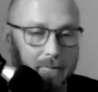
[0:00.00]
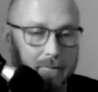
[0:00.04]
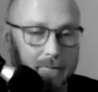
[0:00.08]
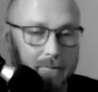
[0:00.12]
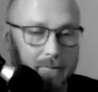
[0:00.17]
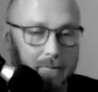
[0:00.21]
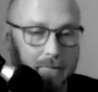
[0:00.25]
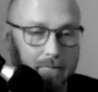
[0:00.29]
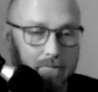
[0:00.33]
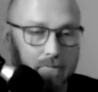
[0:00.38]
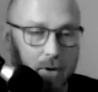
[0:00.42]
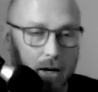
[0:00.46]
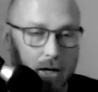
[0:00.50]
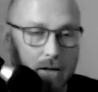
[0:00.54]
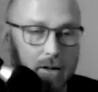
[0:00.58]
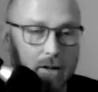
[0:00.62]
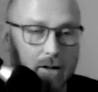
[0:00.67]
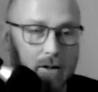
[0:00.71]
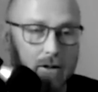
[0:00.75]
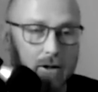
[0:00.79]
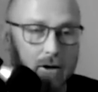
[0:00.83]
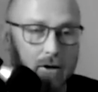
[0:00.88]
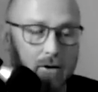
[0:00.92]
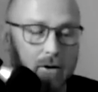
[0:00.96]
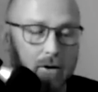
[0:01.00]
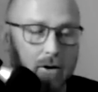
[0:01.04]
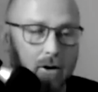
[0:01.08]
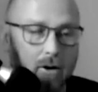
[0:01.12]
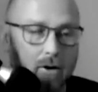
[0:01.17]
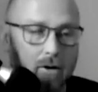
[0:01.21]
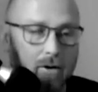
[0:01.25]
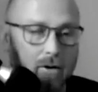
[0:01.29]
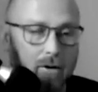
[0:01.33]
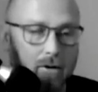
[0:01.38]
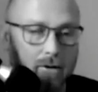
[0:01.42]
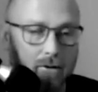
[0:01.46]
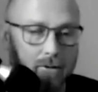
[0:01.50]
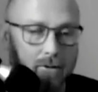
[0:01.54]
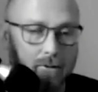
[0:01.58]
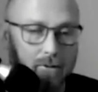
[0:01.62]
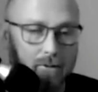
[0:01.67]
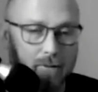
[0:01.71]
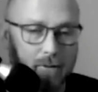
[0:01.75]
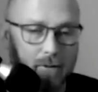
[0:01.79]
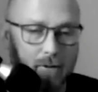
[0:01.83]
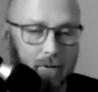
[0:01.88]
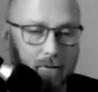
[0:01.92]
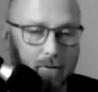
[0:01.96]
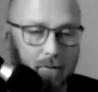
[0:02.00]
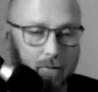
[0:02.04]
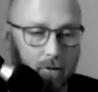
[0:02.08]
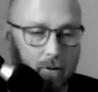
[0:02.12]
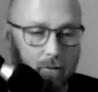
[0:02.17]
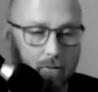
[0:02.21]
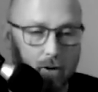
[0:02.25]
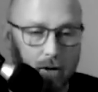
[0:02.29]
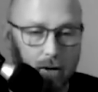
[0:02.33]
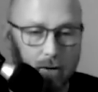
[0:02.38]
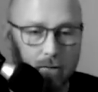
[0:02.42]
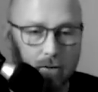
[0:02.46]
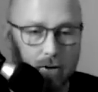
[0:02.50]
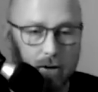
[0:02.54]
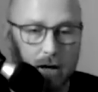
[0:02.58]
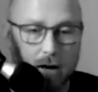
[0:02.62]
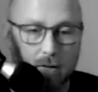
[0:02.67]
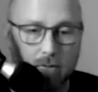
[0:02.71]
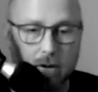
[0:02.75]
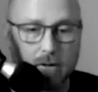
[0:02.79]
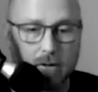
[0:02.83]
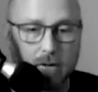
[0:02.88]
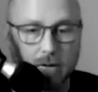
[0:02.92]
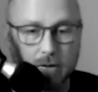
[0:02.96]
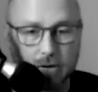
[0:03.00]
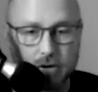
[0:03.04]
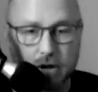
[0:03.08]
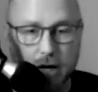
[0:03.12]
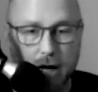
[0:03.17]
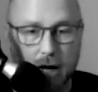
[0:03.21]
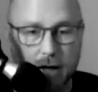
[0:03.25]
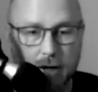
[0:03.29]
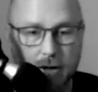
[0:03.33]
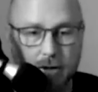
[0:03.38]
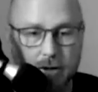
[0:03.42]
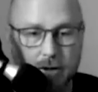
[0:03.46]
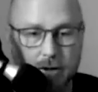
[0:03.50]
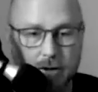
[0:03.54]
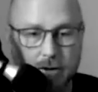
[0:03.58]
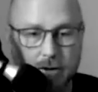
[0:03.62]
but with that one little change, with that one little change,